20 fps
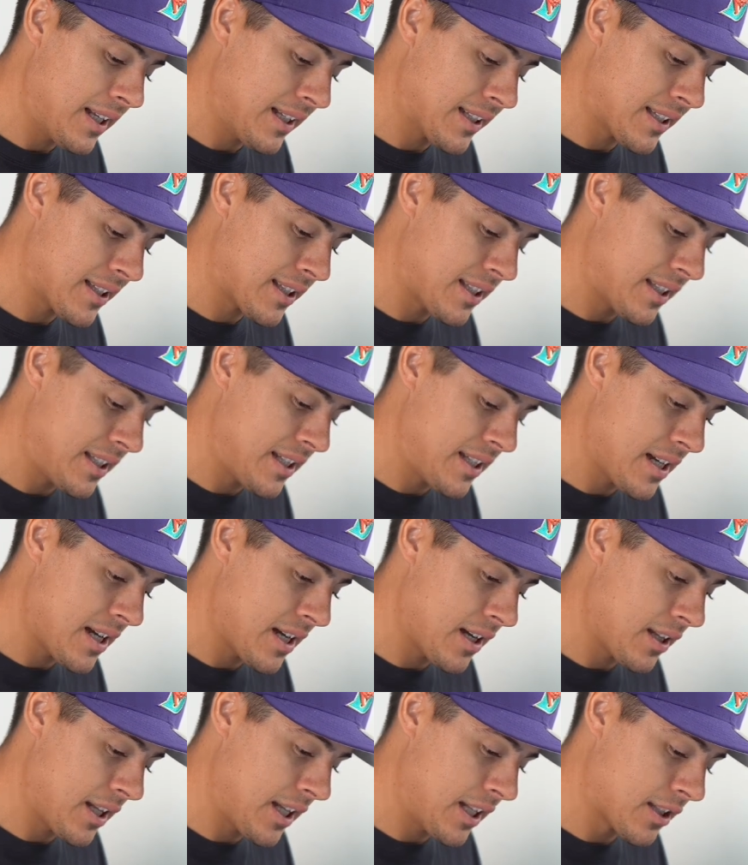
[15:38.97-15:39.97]
It's
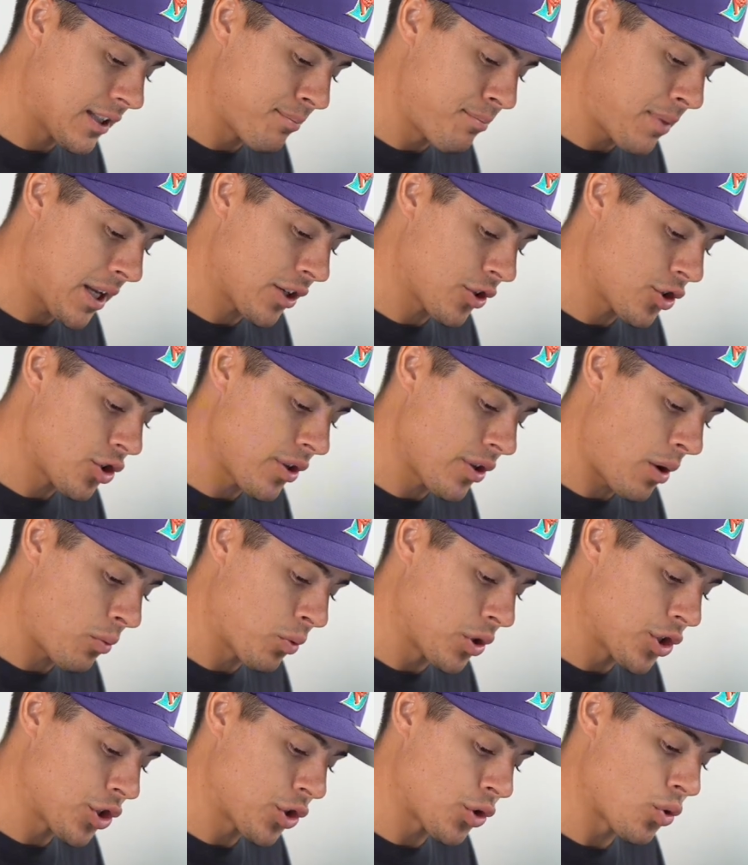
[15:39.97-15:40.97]
making sure
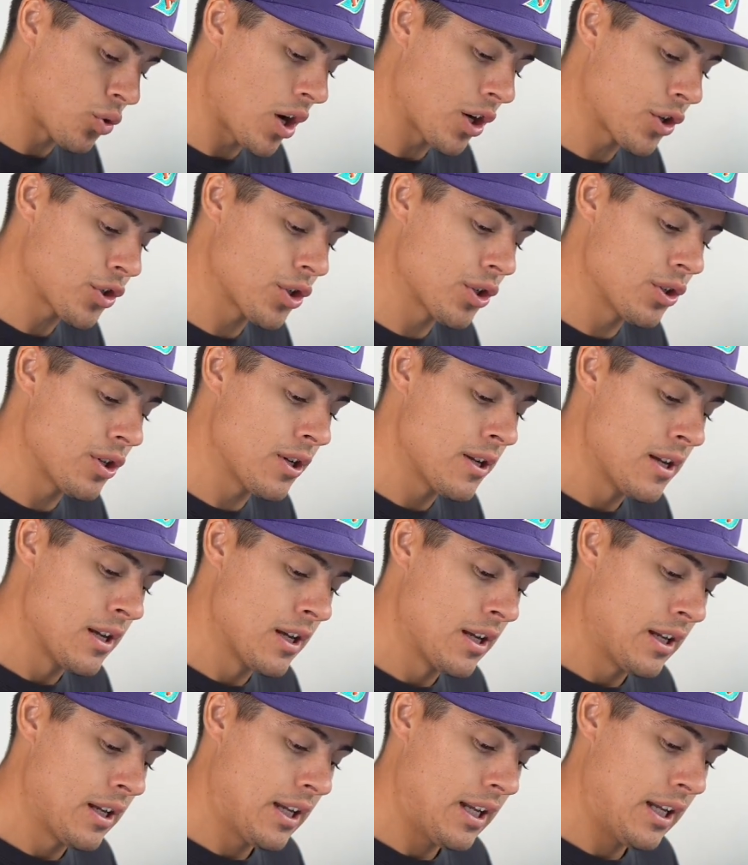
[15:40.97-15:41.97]
that we're structured
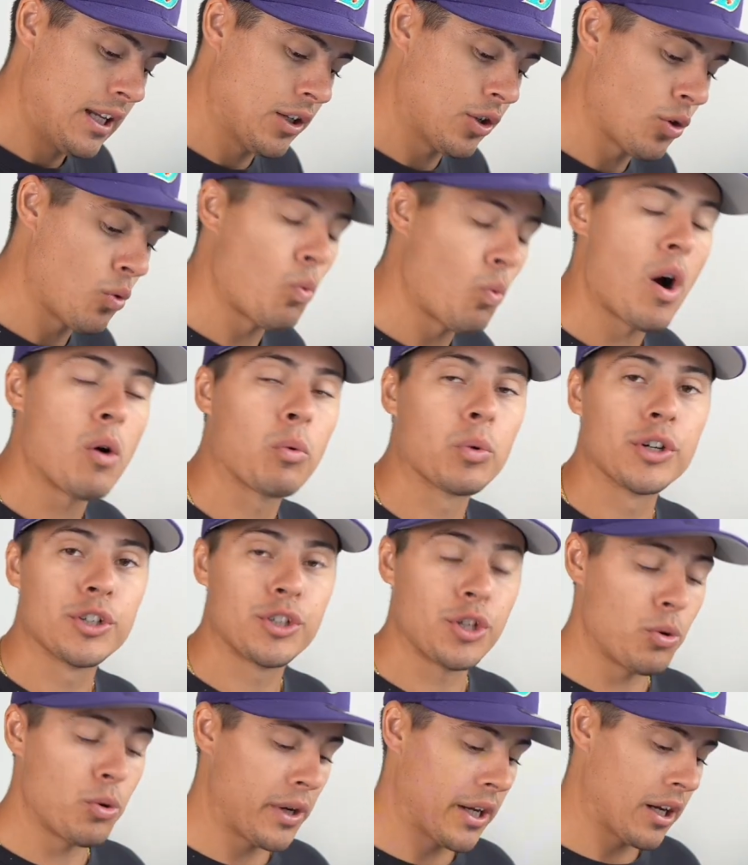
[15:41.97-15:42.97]
into what we're
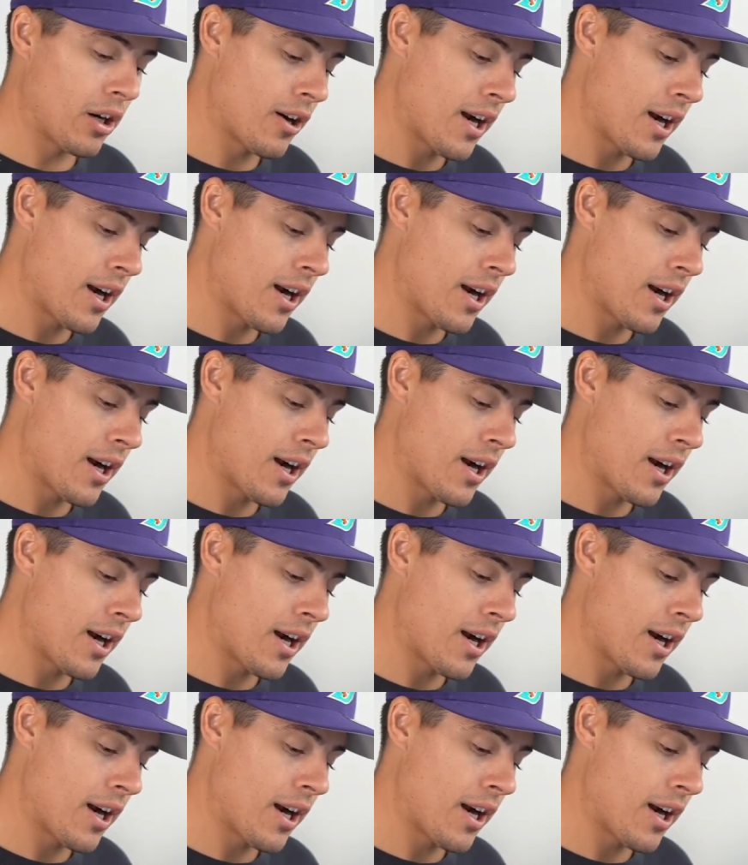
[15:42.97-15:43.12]
doing.